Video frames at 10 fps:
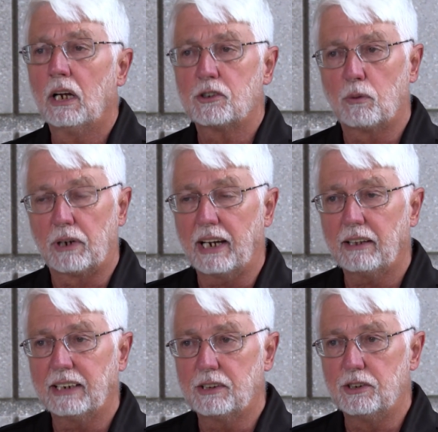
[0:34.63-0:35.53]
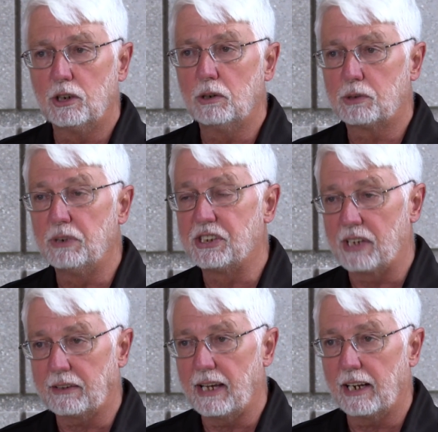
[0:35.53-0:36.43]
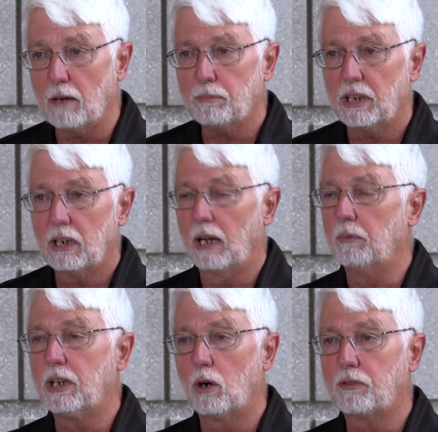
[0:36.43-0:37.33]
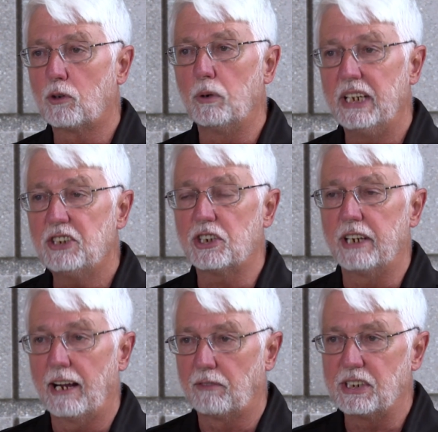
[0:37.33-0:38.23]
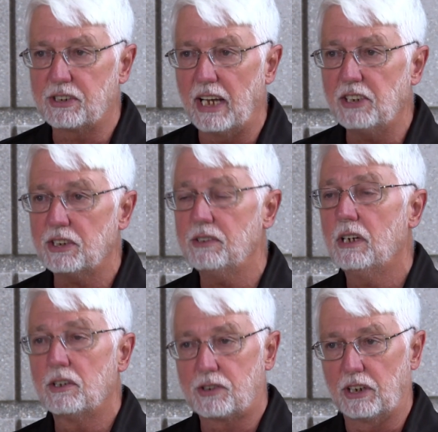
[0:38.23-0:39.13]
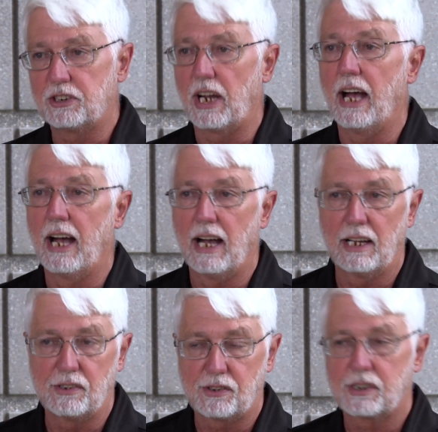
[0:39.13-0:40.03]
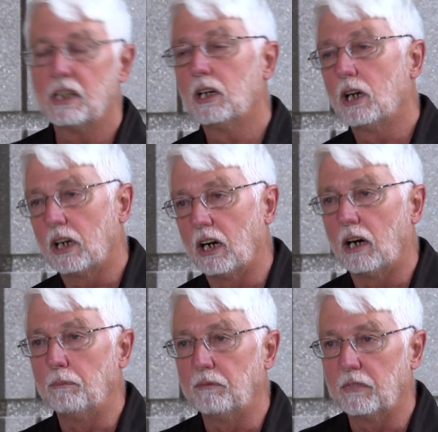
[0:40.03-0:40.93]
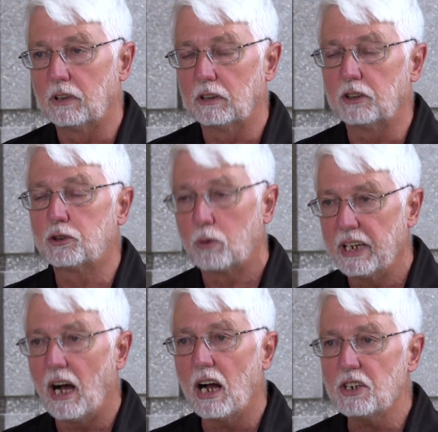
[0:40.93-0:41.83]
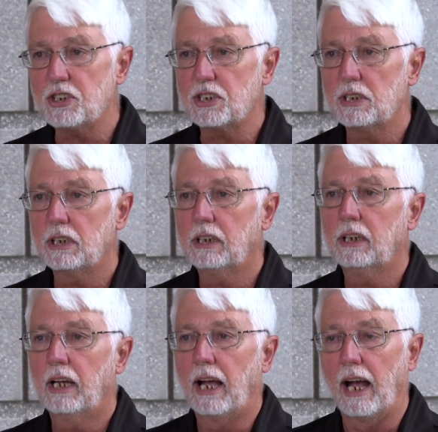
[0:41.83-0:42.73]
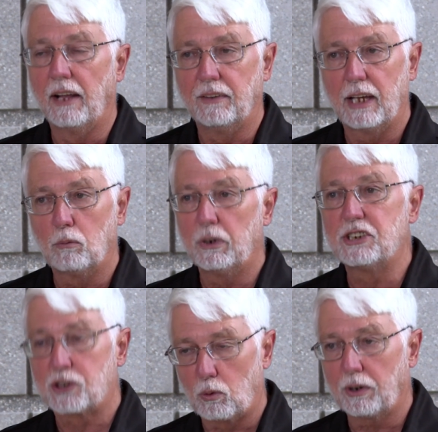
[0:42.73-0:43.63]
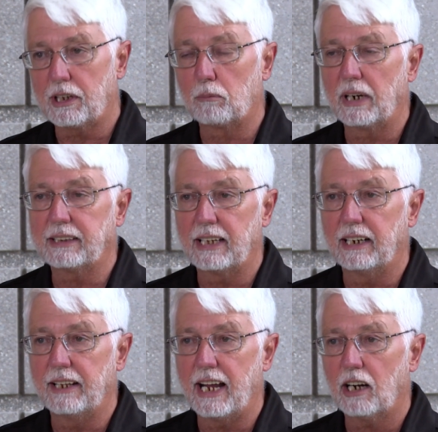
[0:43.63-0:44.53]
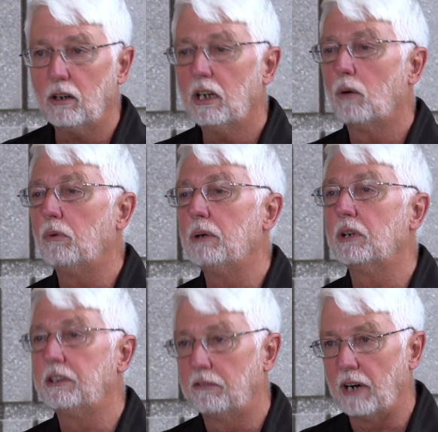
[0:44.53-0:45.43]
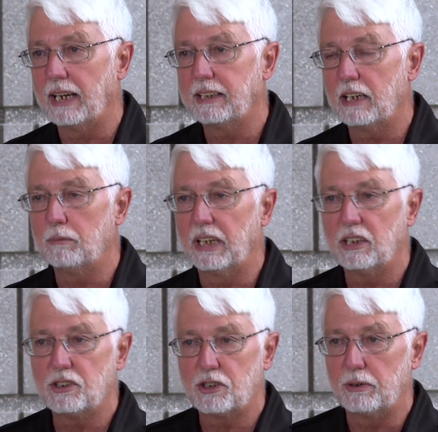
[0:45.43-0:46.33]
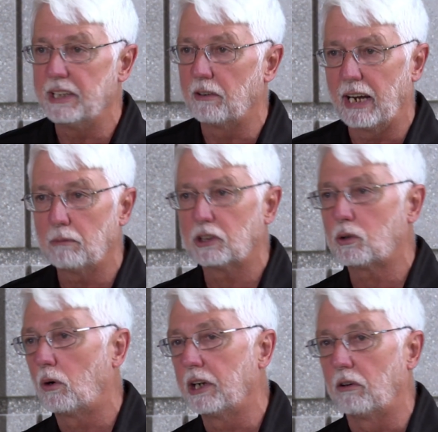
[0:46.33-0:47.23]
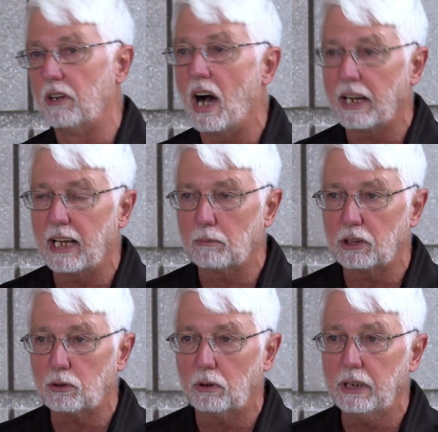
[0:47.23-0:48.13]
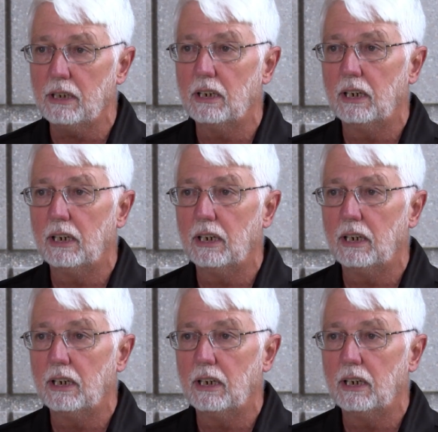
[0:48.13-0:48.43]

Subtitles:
So what I like to do is we set that up and we go through each and every station, such as triage, and then we sort them right then and there. We would divide them into either ambulatory or non-ambulatory,